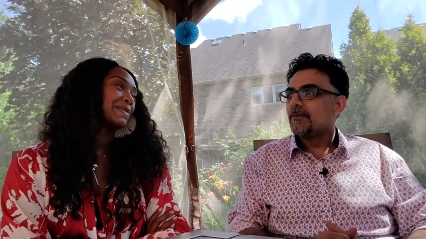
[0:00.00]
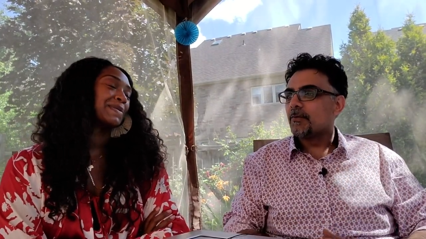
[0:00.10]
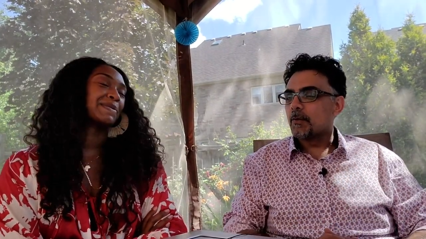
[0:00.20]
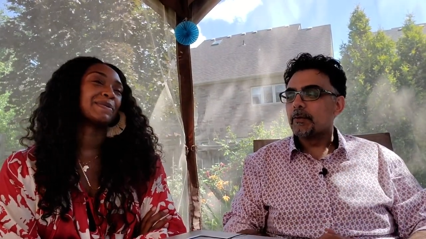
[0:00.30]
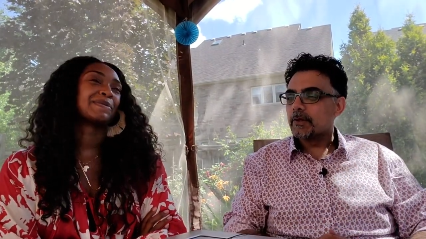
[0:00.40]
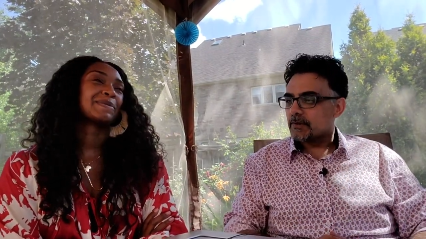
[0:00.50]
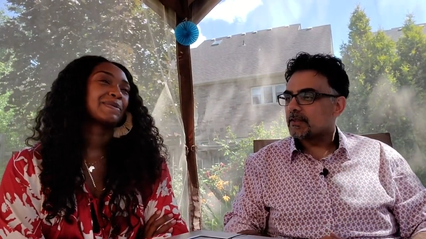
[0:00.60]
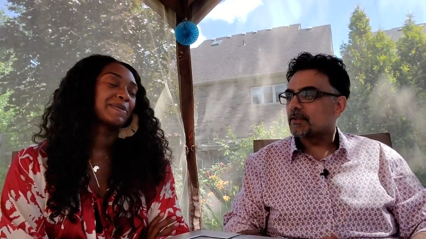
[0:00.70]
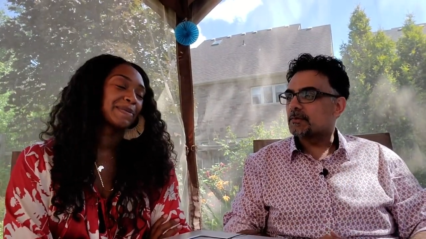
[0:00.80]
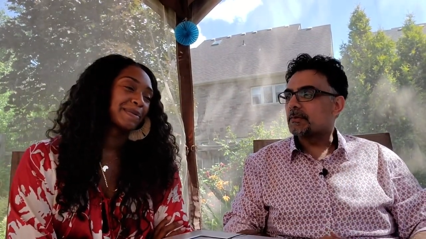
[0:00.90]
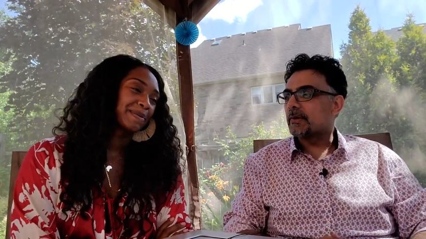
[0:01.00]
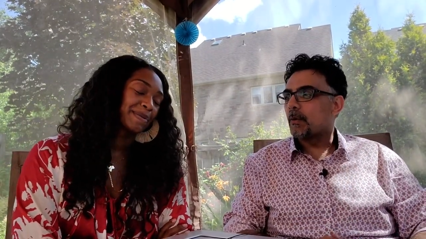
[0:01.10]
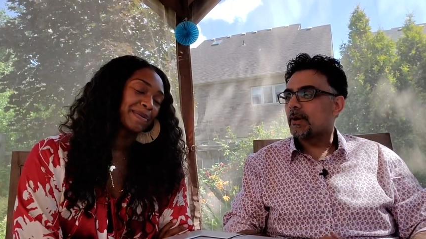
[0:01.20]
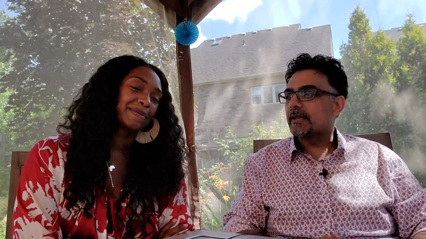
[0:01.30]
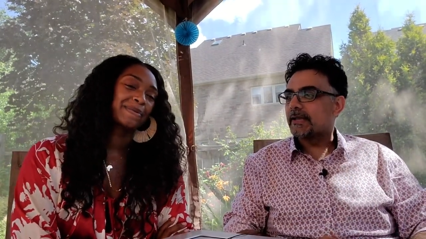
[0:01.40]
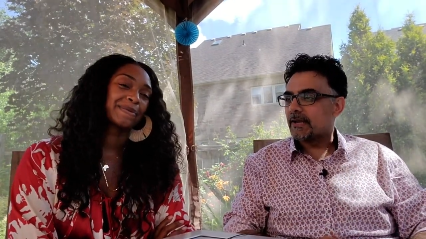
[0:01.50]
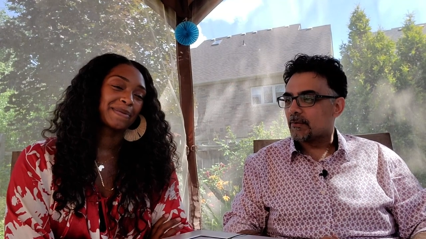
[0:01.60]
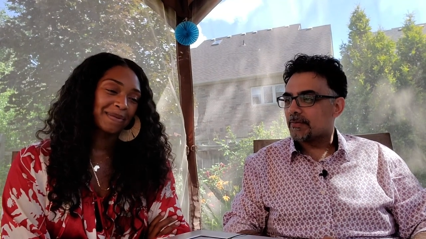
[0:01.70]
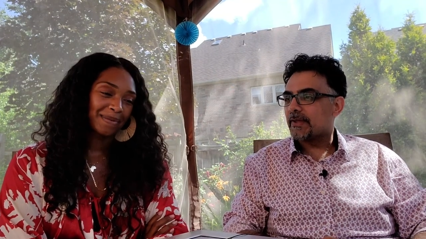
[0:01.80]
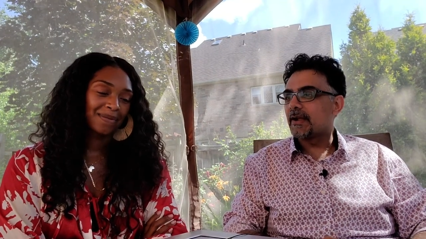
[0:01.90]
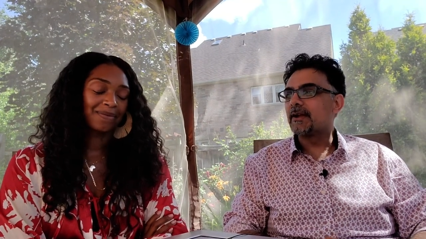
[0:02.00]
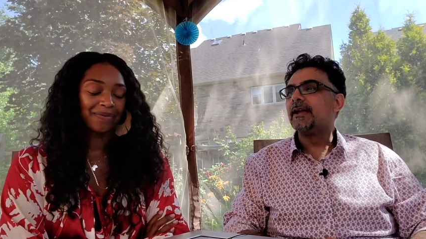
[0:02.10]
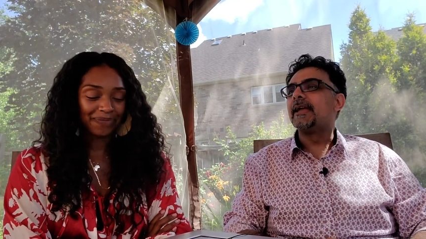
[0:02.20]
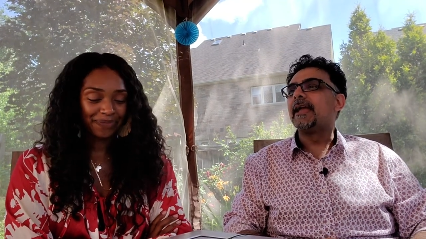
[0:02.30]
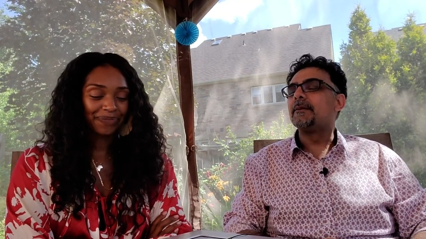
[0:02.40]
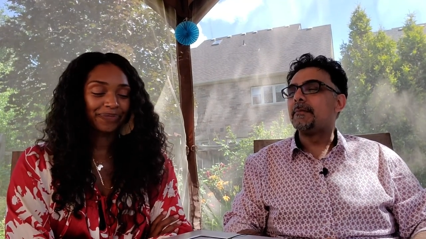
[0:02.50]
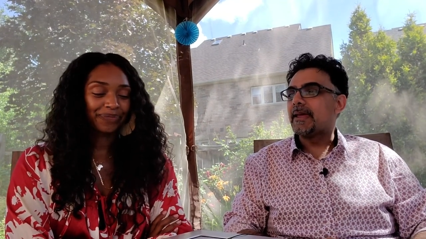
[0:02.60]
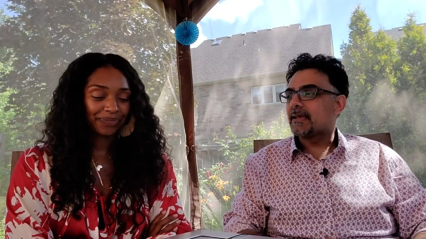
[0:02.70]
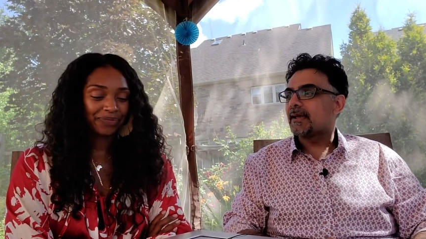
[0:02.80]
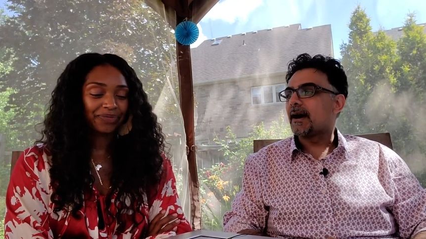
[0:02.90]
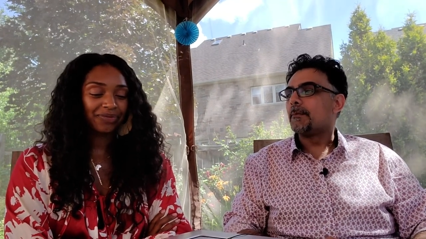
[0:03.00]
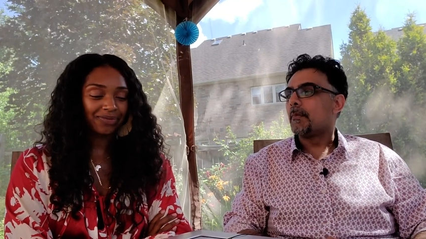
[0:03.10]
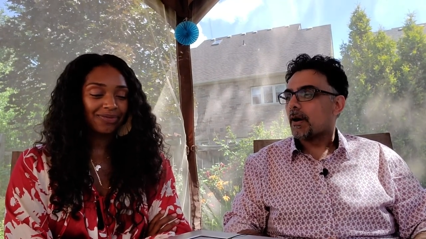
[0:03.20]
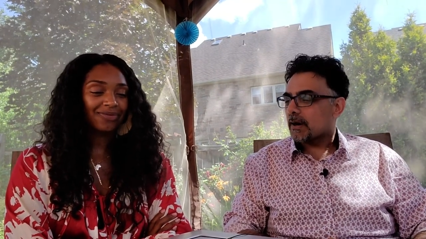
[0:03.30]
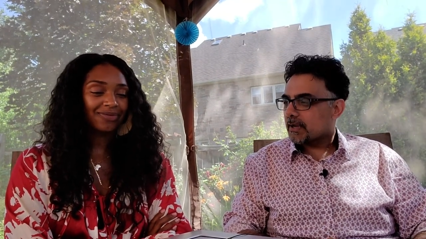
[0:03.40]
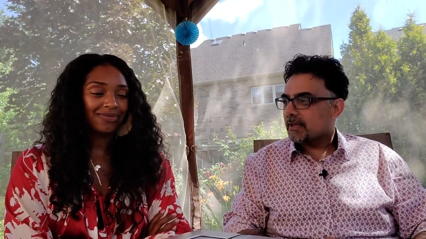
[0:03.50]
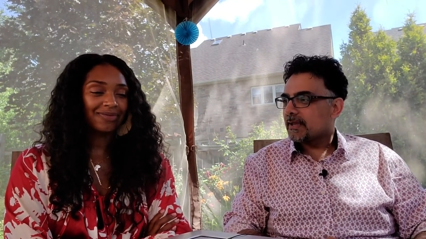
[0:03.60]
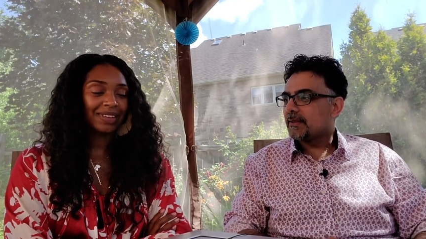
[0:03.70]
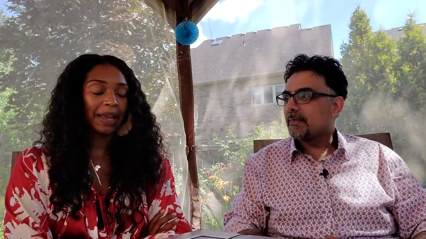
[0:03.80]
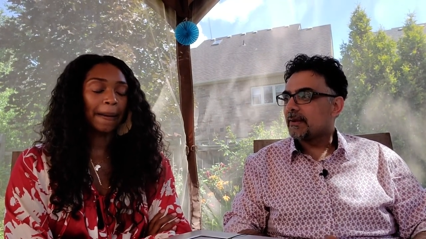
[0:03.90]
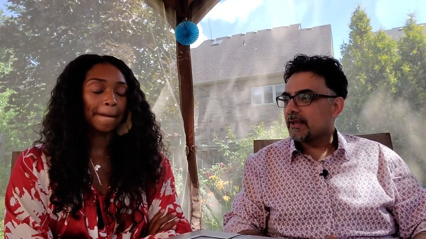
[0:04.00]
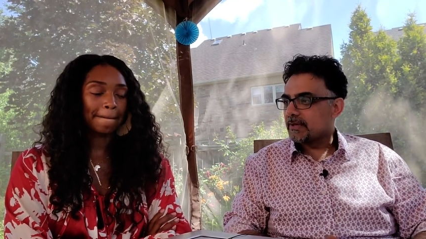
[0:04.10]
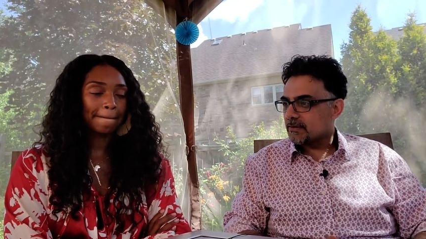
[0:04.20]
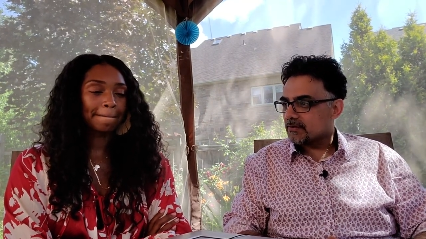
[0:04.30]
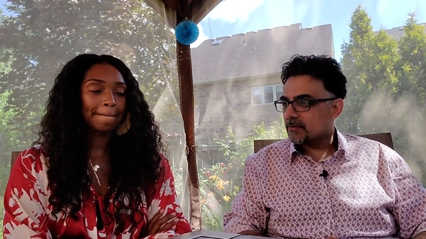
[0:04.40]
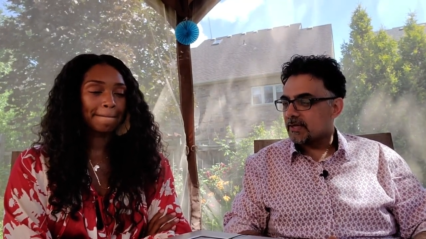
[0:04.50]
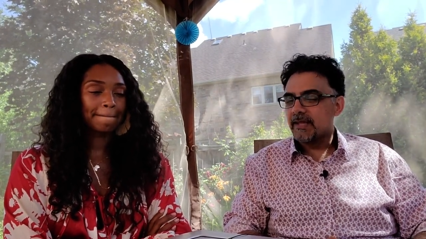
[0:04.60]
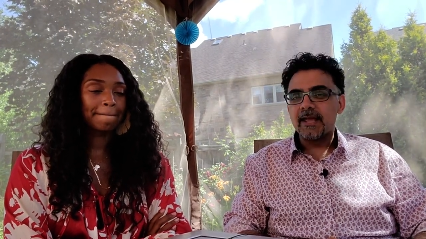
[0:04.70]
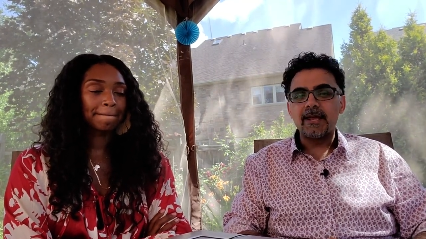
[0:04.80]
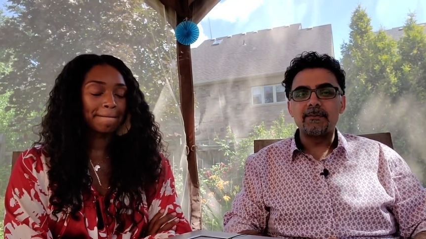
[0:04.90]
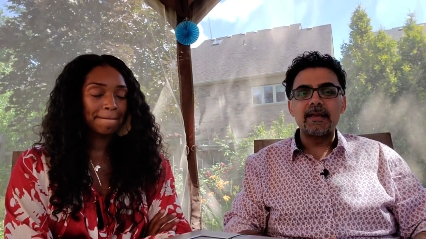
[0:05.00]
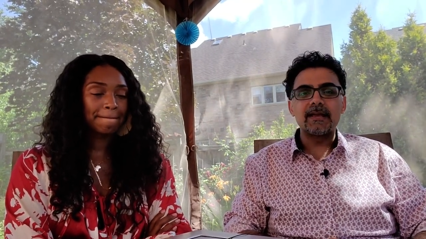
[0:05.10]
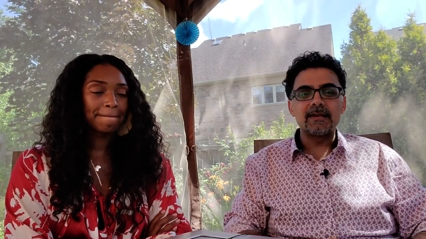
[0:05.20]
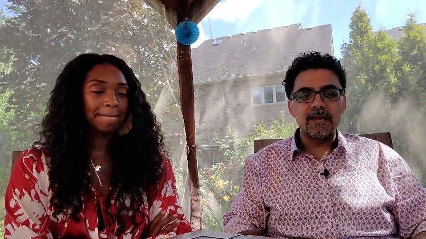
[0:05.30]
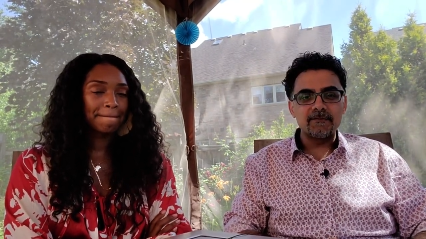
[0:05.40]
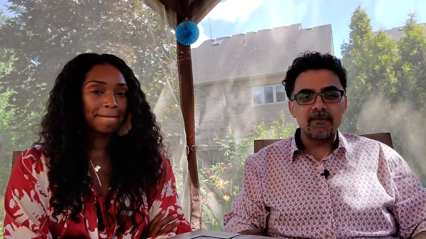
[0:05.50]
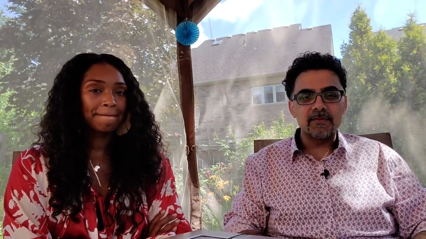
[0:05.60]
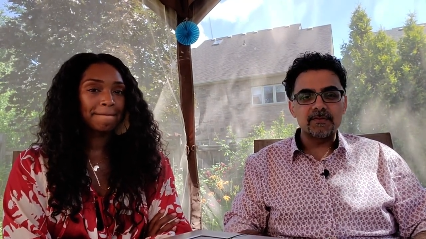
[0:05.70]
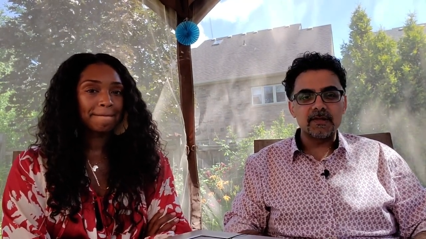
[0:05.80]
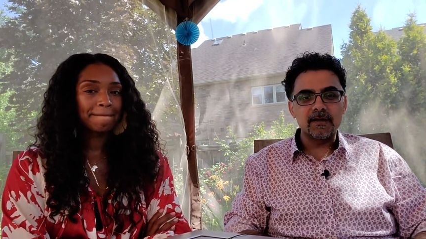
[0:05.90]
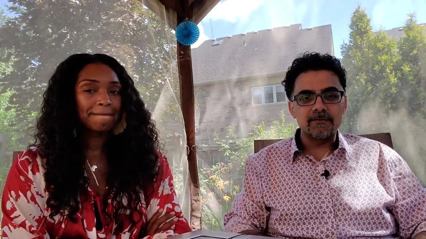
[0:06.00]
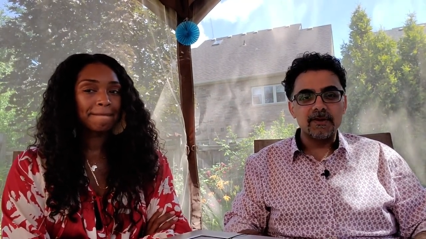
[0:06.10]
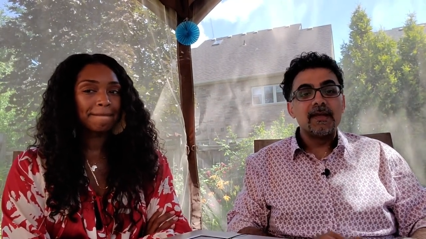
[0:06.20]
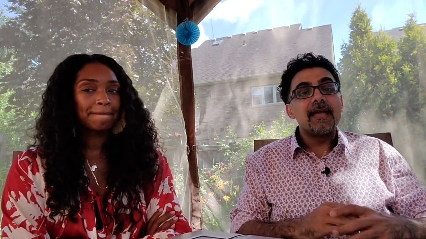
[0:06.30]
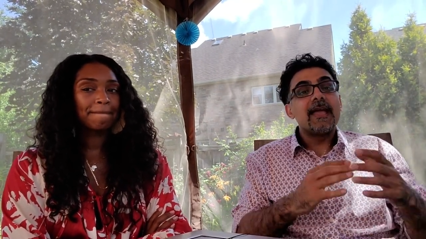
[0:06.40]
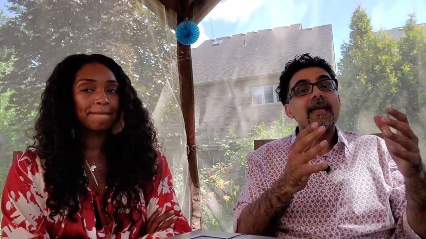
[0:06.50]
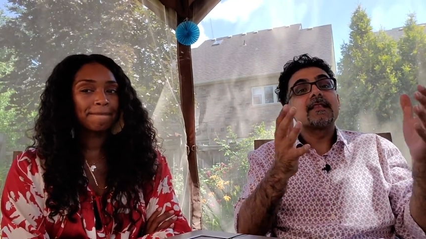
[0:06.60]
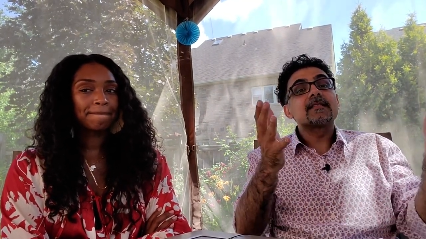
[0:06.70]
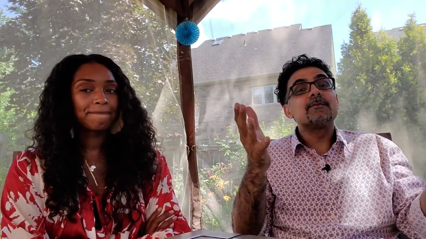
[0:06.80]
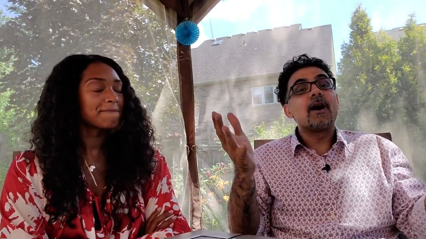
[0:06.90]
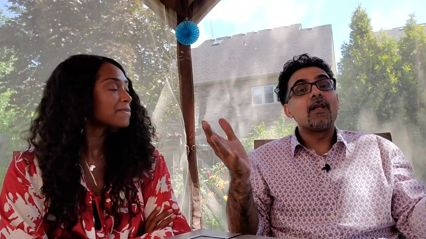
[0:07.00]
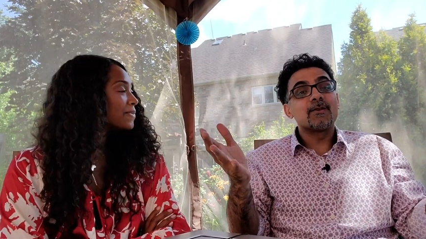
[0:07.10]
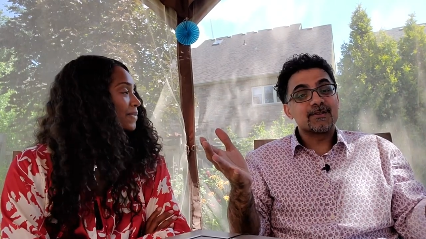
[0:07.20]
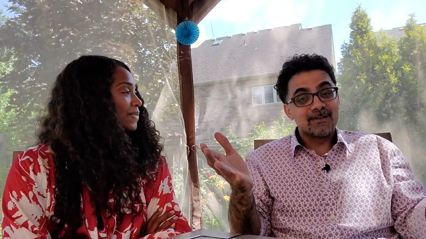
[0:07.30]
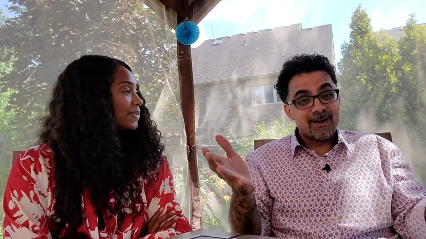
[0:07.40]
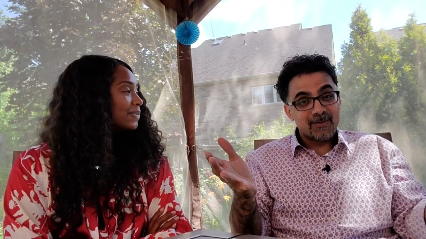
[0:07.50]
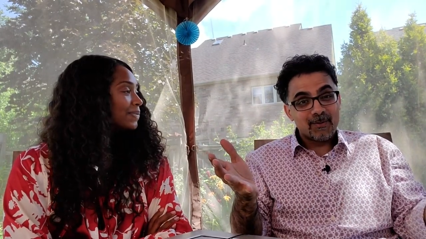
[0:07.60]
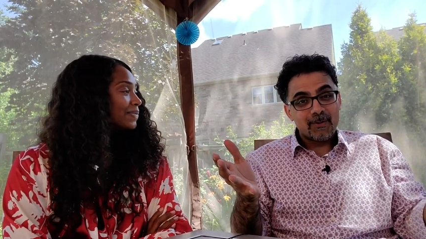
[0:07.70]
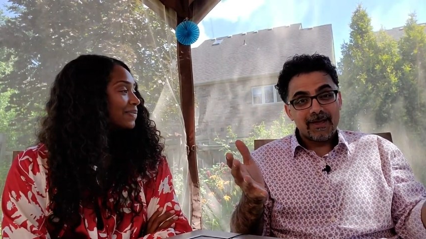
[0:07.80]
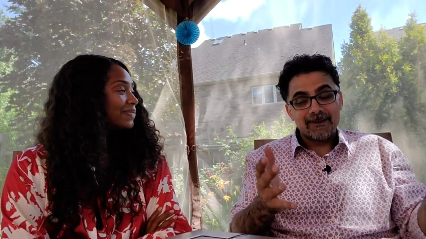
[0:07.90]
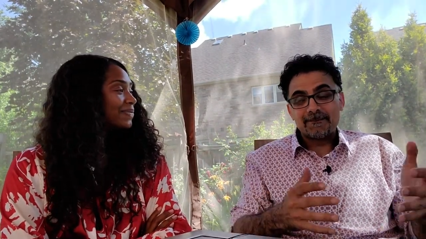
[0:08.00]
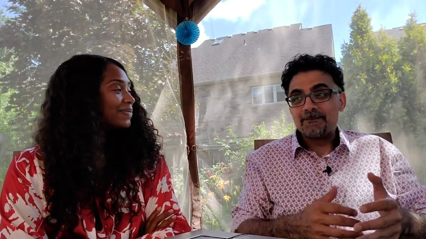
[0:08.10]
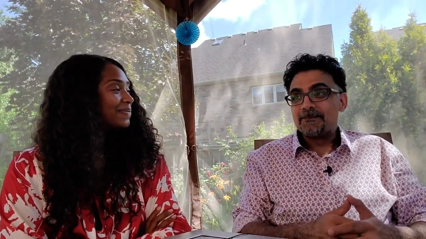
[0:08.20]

Speaker 1: for real salespeople that want to get out there and make a mark in yeah. their industry and make a name for themselves mm-hmm. and some dollars along the way.